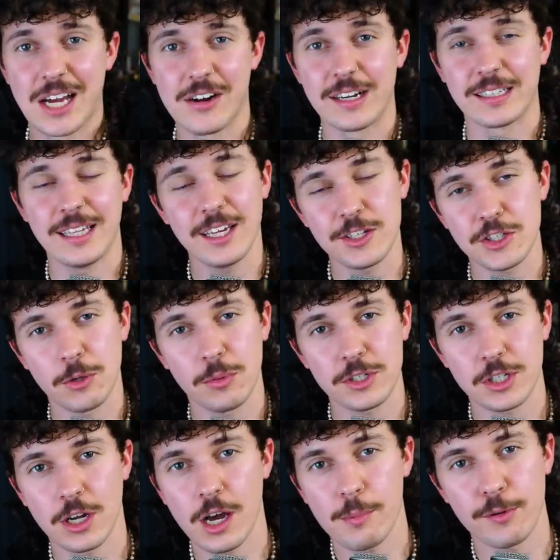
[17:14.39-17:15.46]
All right, thank you so
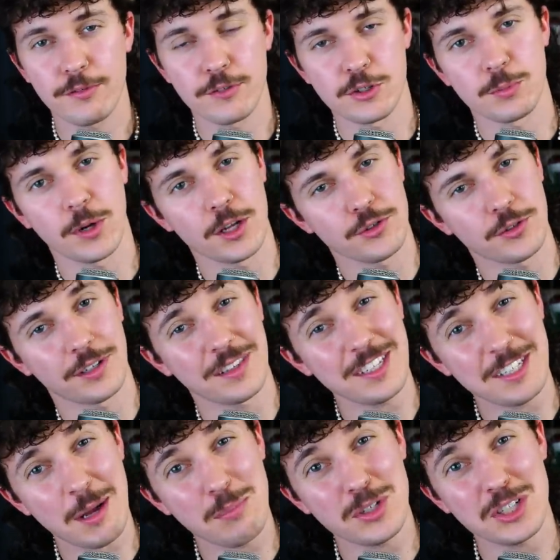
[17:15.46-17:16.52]
much to Opera for sponsoring
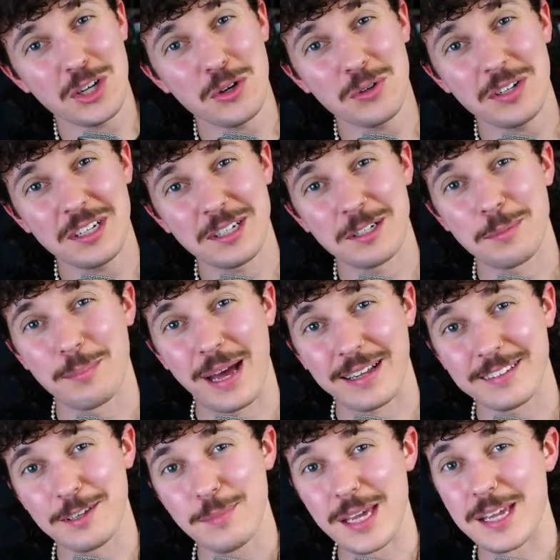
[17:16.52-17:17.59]
this episode.
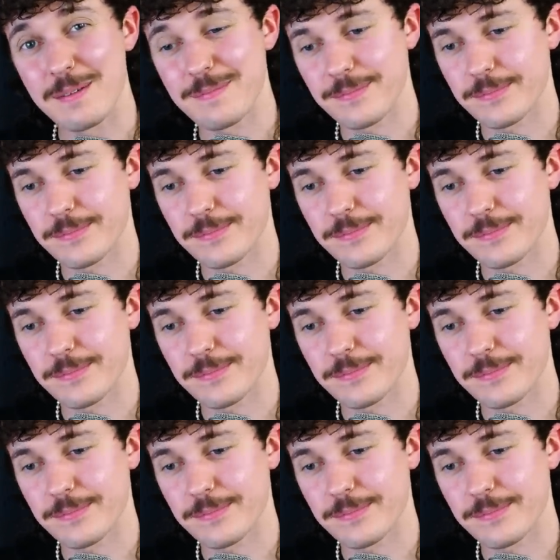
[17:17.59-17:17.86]
Back to me.